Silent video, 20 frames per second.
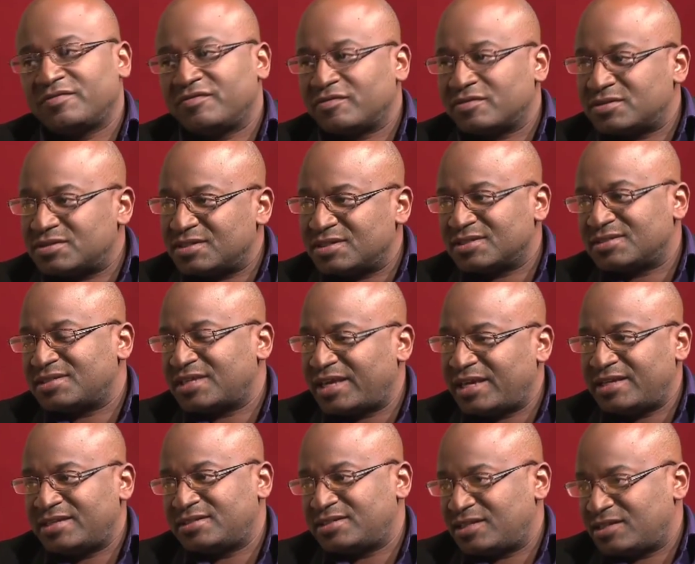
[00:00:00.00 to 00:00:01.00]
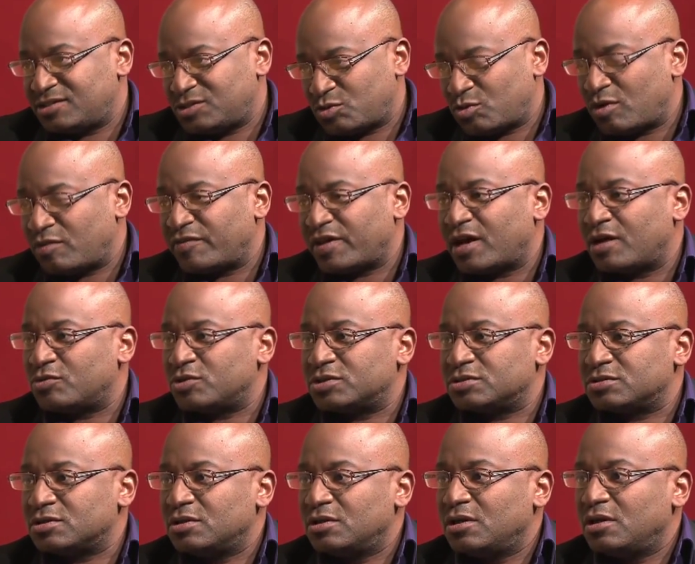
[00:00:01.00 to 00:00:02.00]
for 6, 8, 10, 12
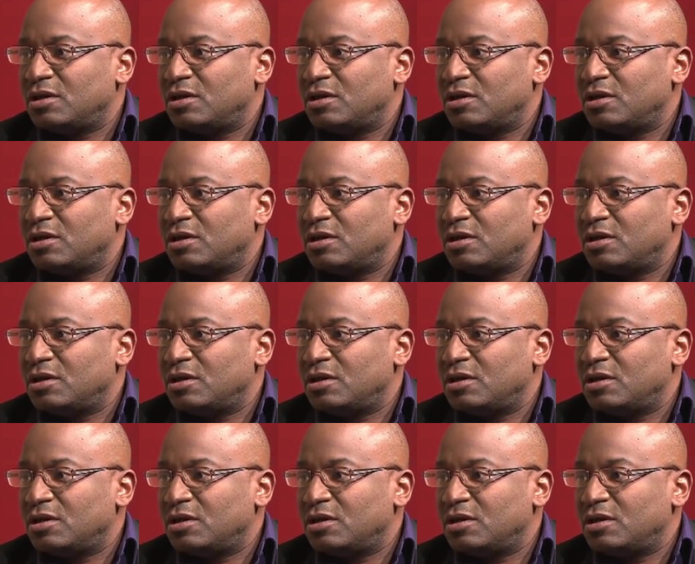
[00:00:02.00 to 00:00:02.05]
hours?